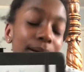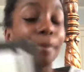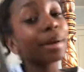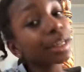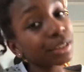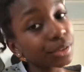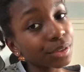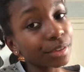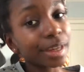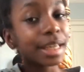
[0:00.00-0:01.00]
but I chose the
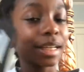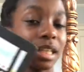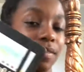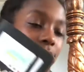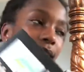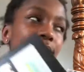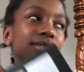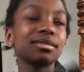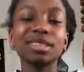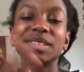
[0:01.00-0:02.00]
gray because I feel like it's
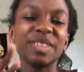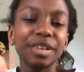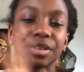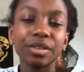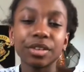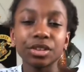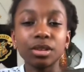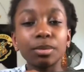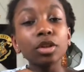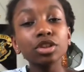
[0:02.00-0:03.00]
a very universal
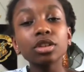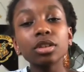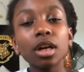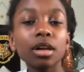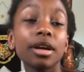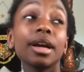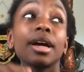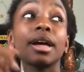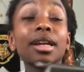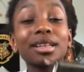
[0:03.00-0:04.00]
bullet journal color,
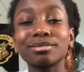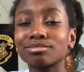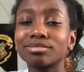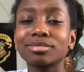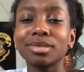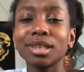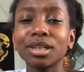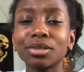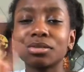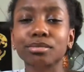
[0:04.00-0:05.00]
and I think
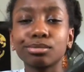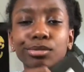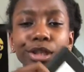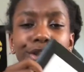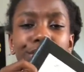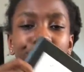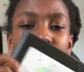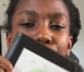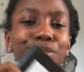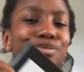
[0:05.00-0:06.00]
it's really cute
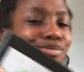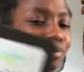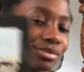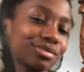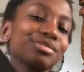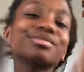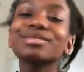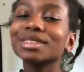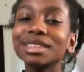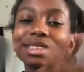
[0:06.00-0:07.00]
too.
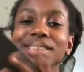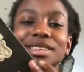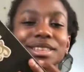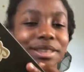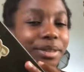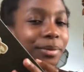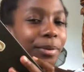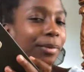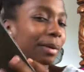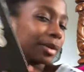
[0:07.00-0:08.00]
So
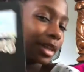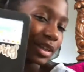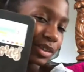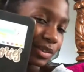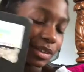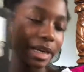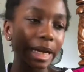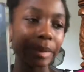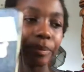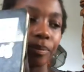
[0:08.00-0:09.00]
why wouldn't I choose the
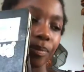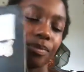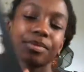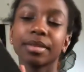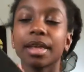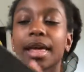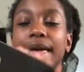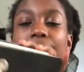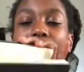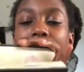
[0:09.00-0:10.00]
gray?
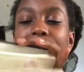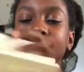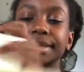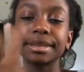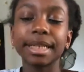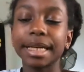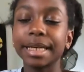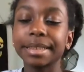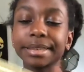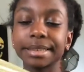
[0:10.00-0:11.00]
And
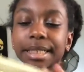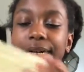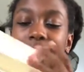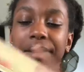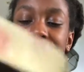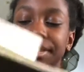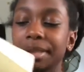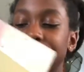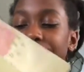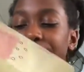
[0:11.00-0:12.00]
I just got a
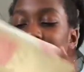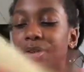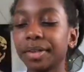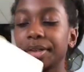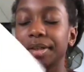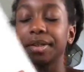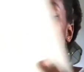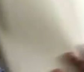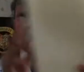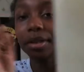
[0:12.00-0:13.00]
basic
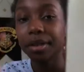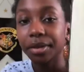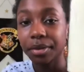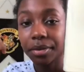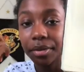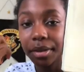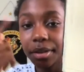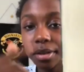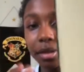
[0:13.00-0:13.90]
dotted grid